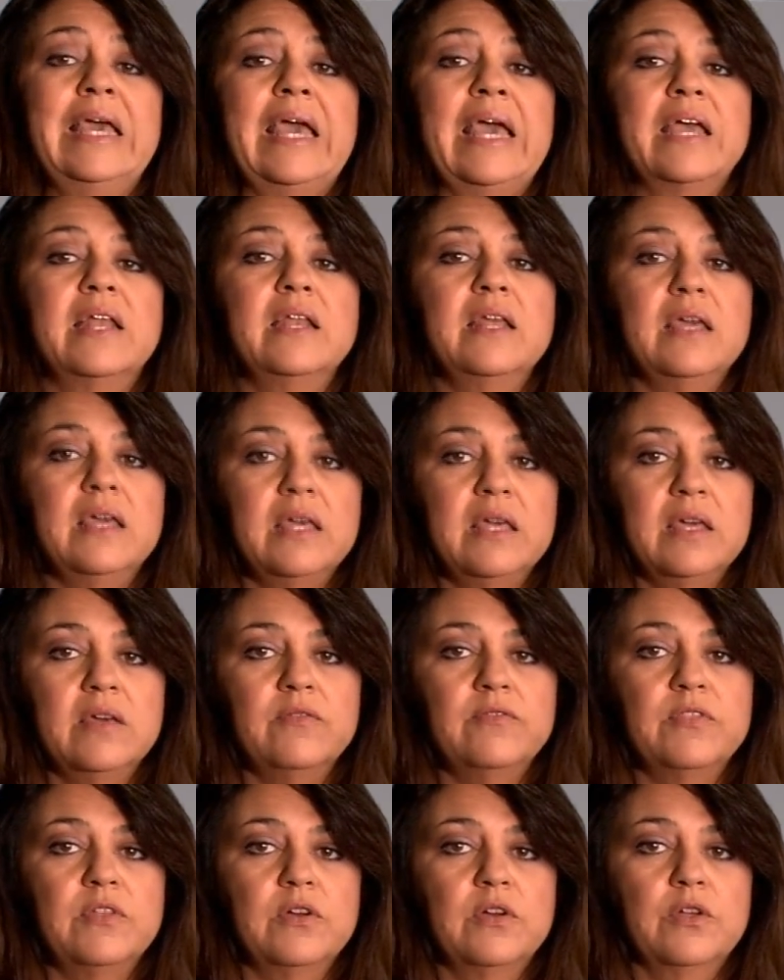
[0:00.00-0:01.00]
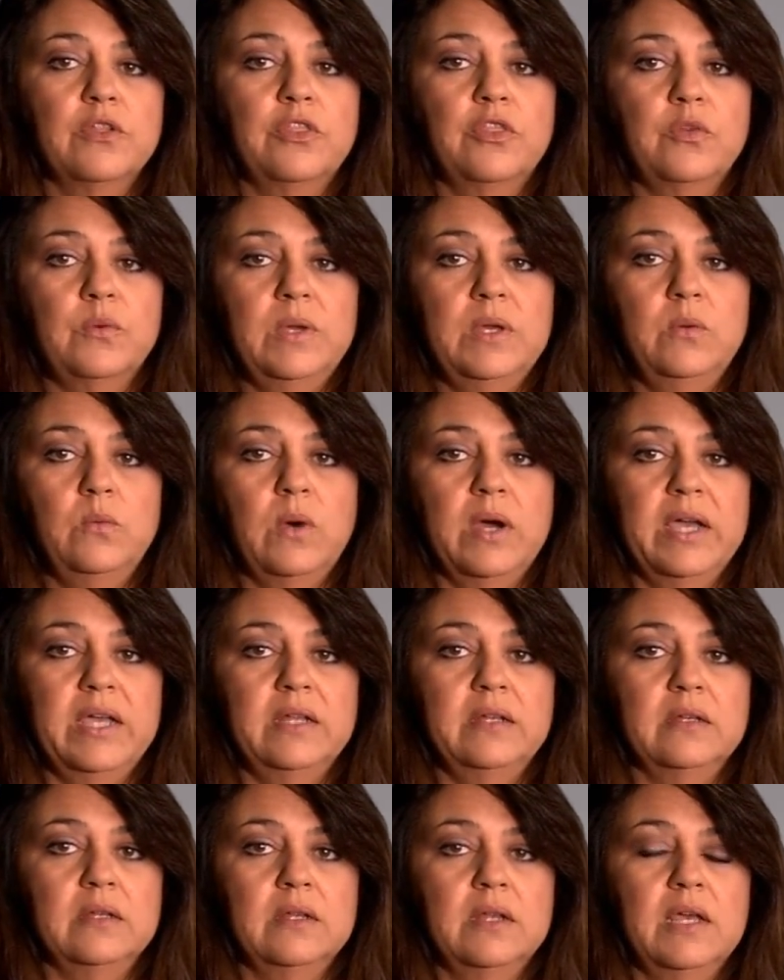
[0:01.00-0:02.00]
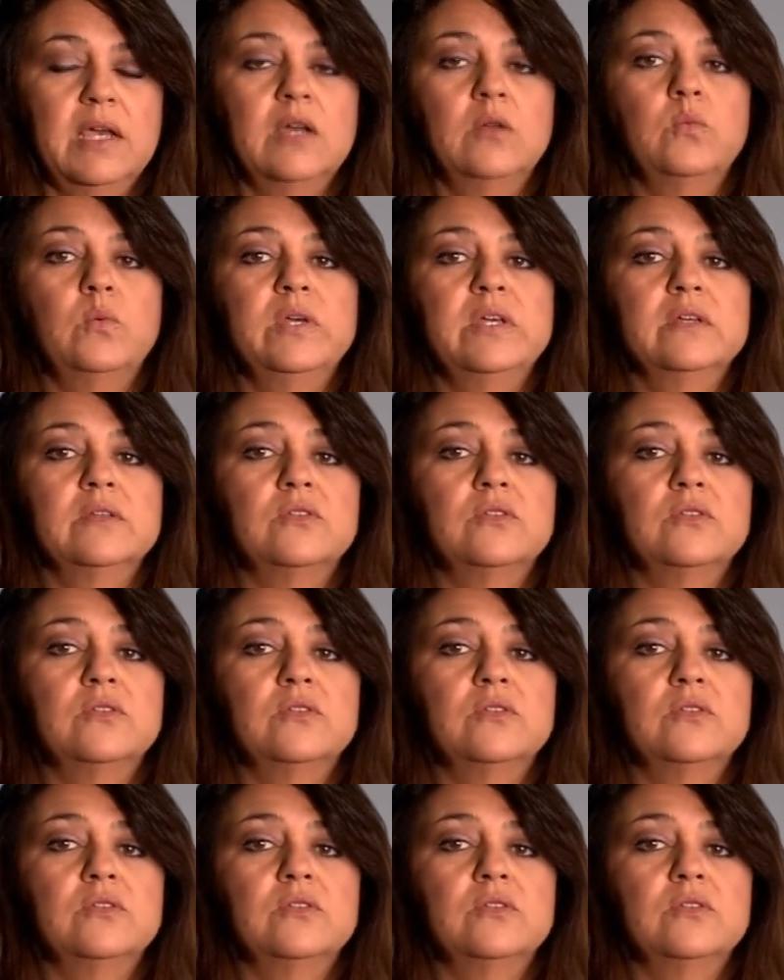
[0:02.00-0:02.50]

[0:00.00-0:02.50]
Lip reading: And if there are 3 white and we